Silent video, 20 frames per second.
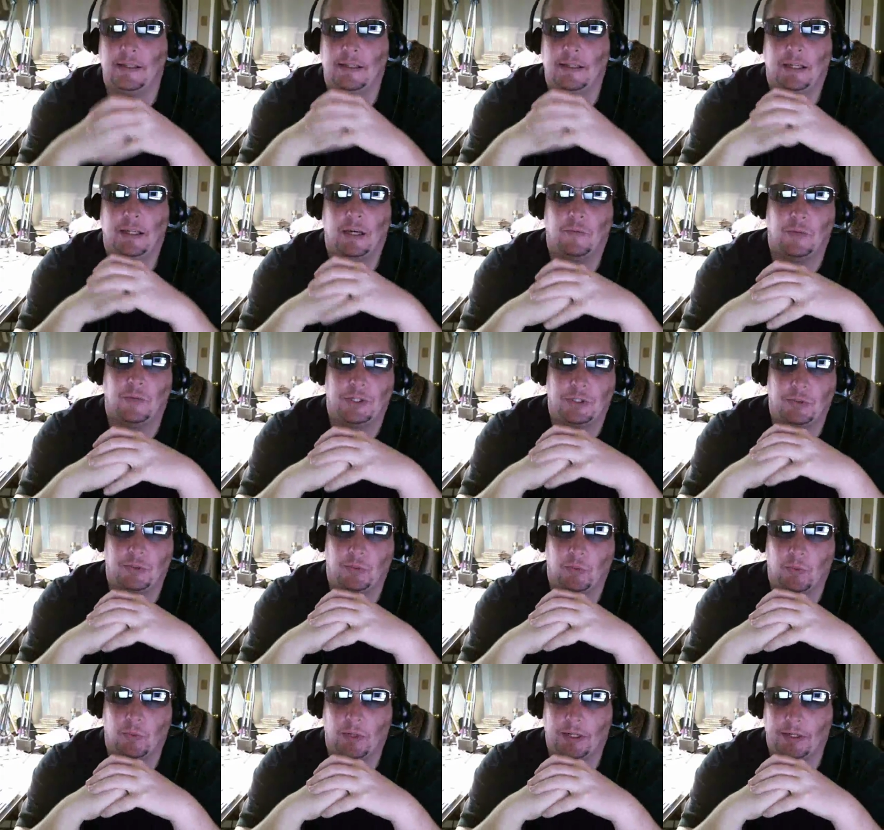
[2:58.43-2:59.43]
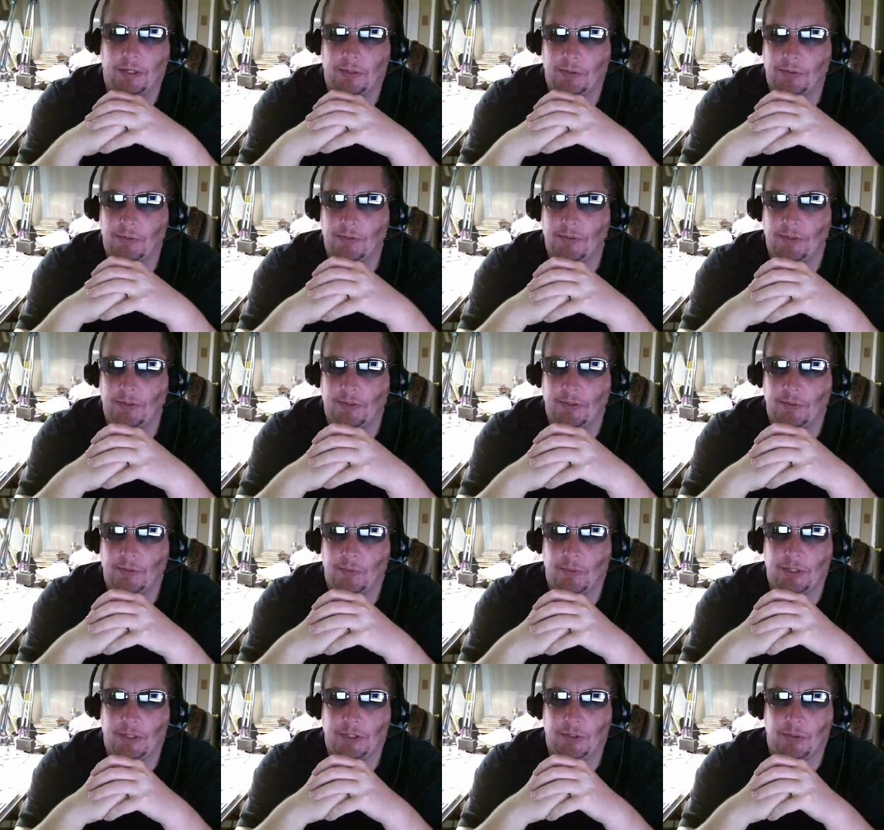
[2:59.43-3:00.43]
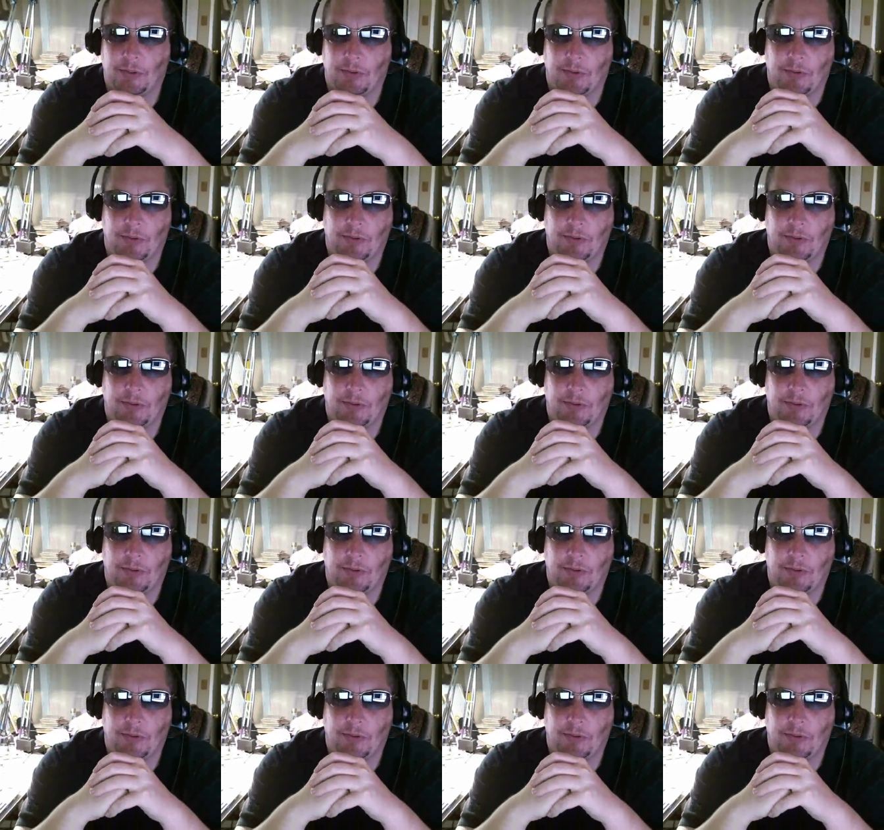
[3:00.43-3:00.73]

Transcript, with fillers: of what you want to use and what you